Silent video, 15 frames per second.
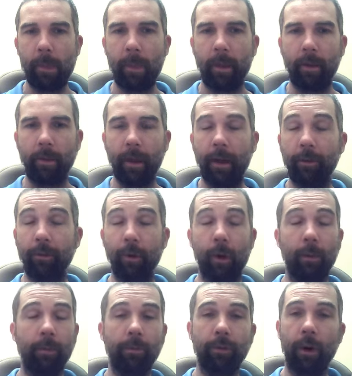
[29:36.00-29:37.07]
yeah.
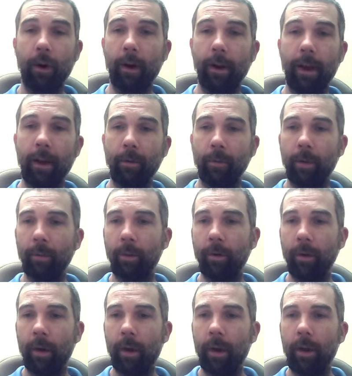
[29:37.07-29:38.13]
So sorry, I can't
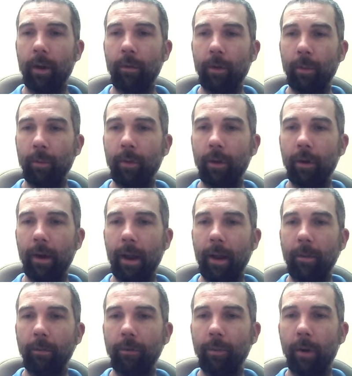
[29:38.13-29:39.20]
remember remember their
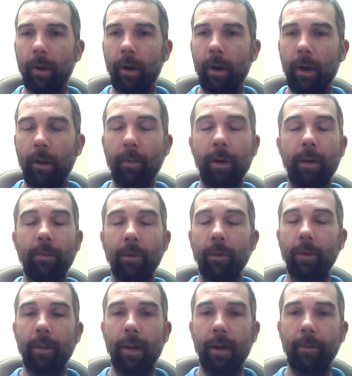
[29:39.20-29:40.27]
names, but uh, I'm going to have to
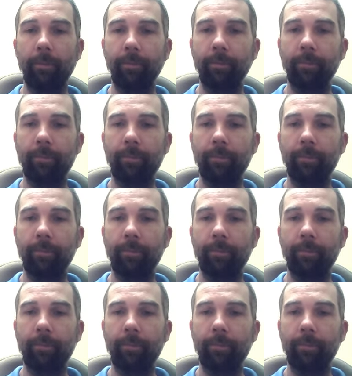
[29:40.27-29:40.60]
look that up.